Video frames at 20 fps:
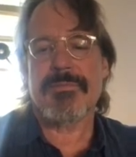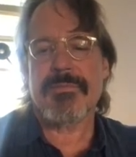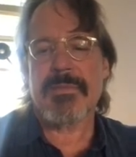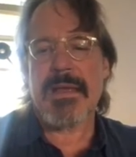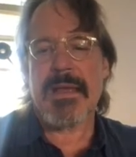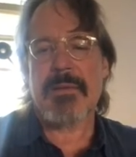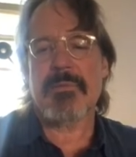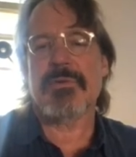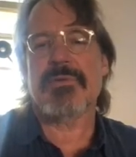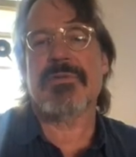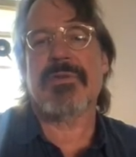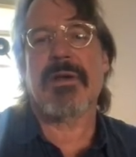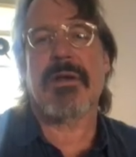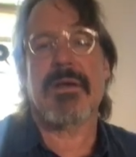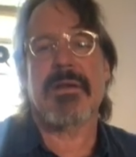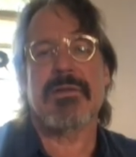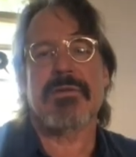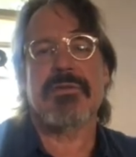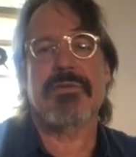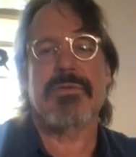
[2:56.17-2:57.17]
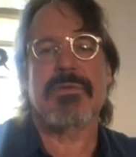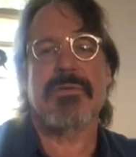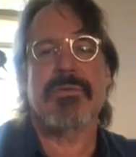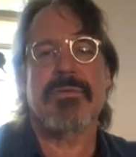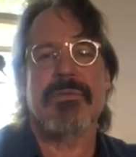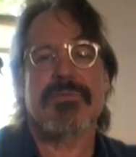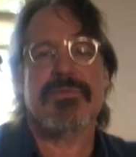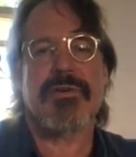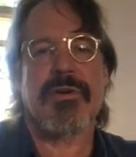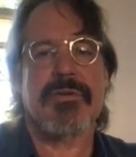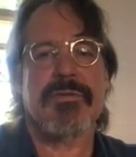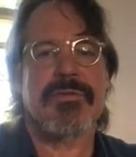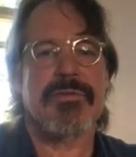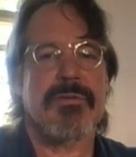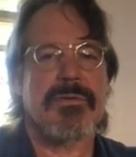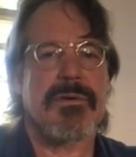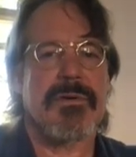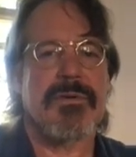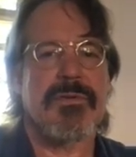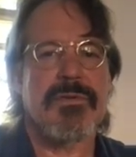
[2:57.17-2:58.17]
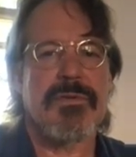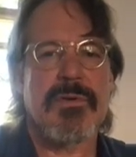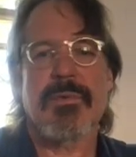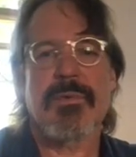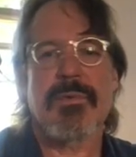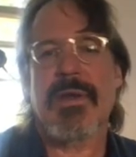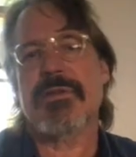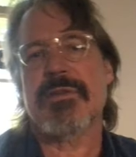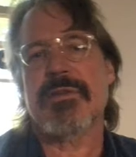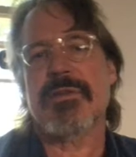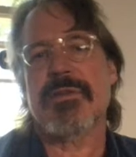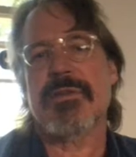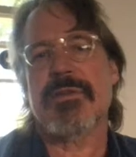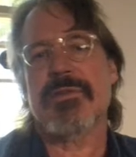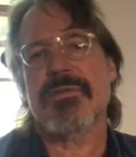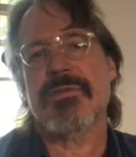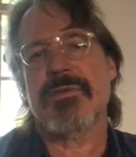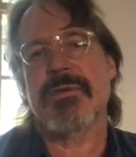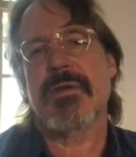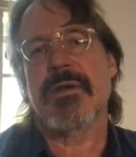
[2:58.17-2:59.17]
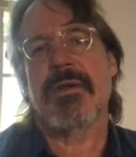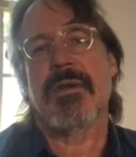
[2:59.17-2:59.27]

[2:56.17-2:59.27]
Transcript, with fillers: Amazon to chart your consumer habits,